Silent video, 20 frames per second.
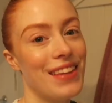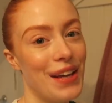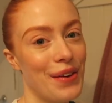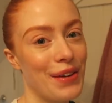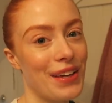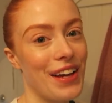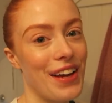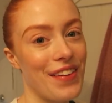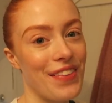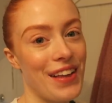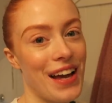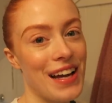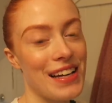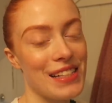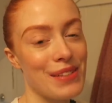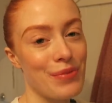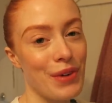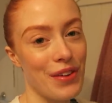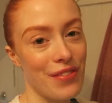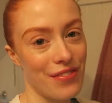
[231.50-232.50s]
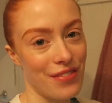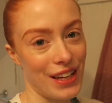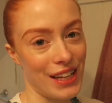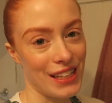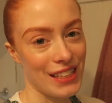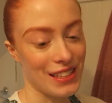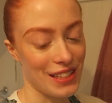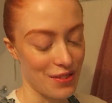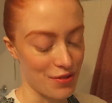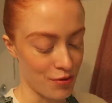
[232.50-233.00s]
There you go, that is my
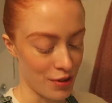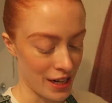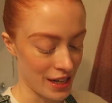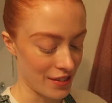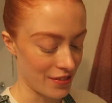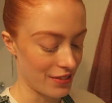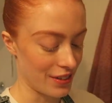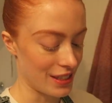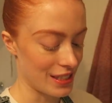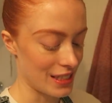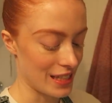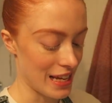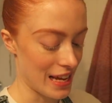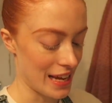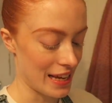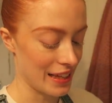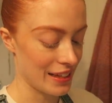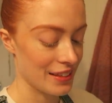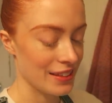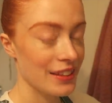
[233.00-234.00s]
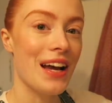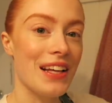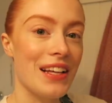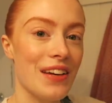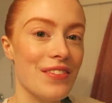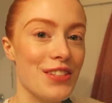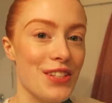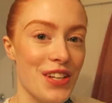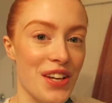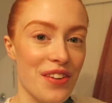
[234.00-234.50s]
face ready for today. I'd
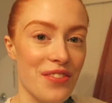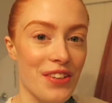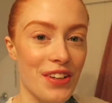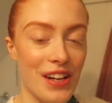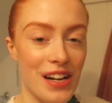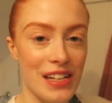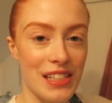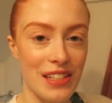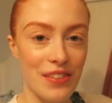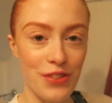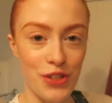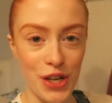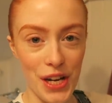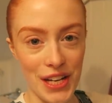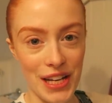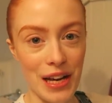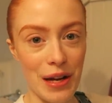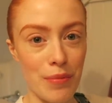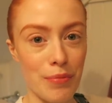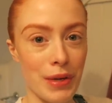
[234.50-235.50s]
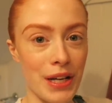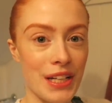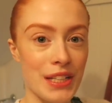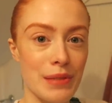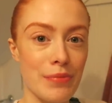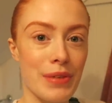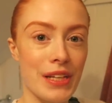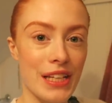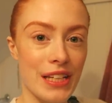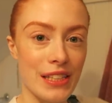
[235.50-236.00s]
love to know if you guys have tried out
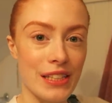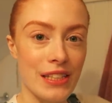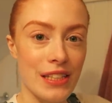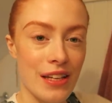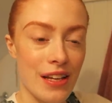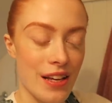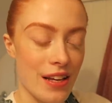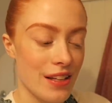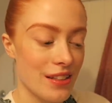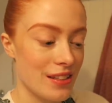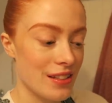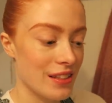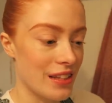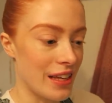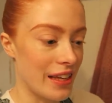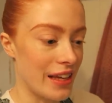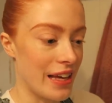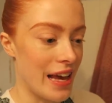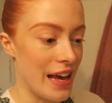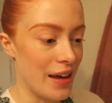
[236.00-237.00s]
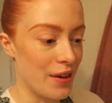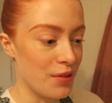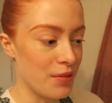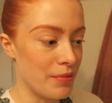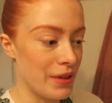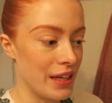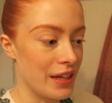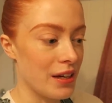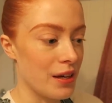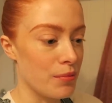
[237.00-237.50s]
Burt's Bees skincare or
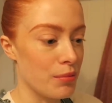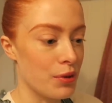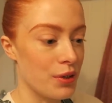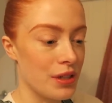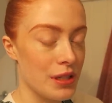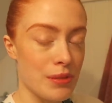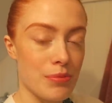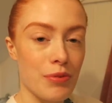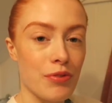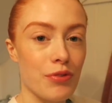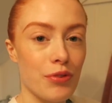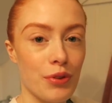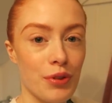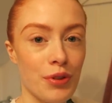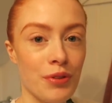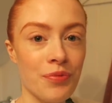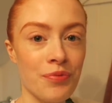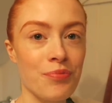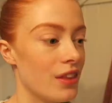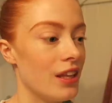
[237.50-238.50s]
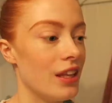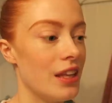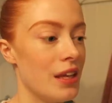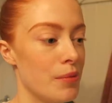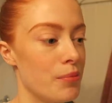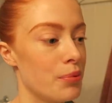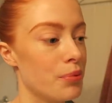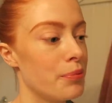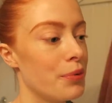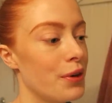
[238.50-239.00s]
makeup products before. The
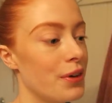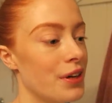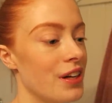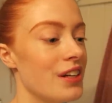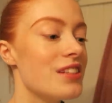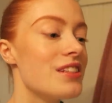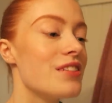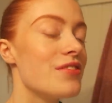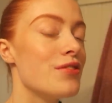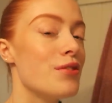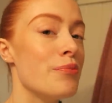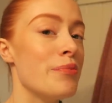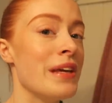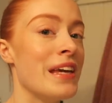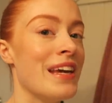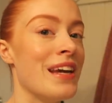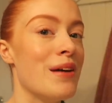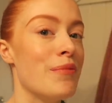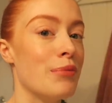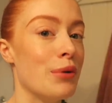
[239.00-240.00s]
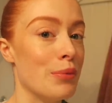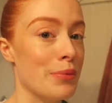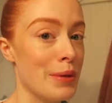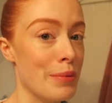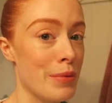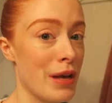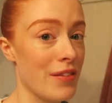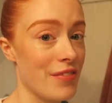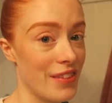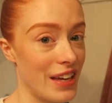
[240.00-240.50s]
lip products for me are
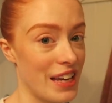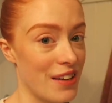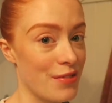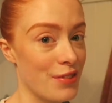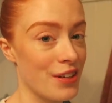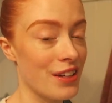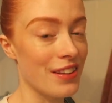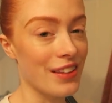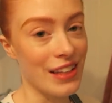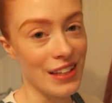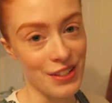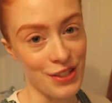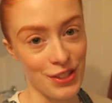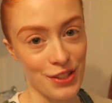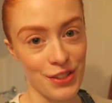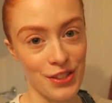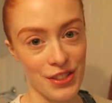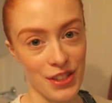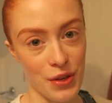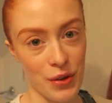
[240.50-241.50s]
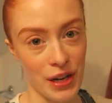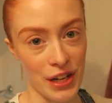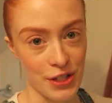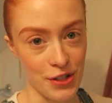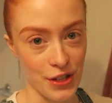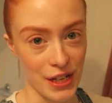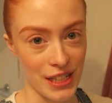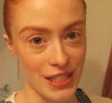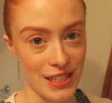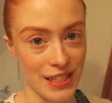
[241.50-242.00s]
probably my favorite. They're just so
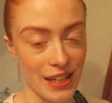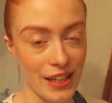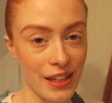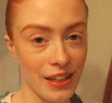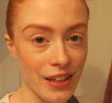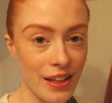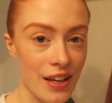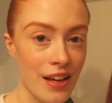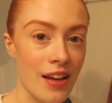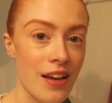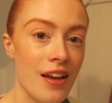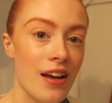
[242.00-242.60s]
hydrating.